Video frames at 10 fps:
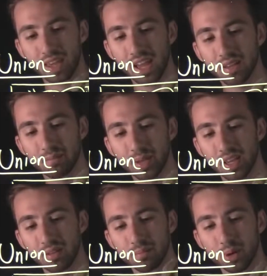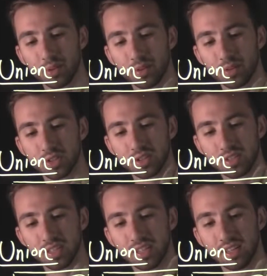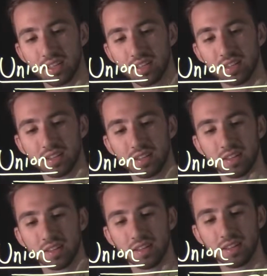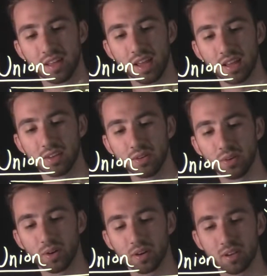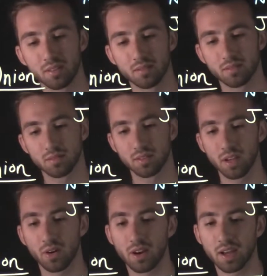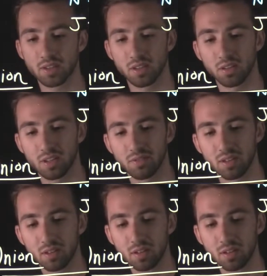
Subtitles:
can't be in both New Jersey and New York. You know what? Actually, I'll leave it.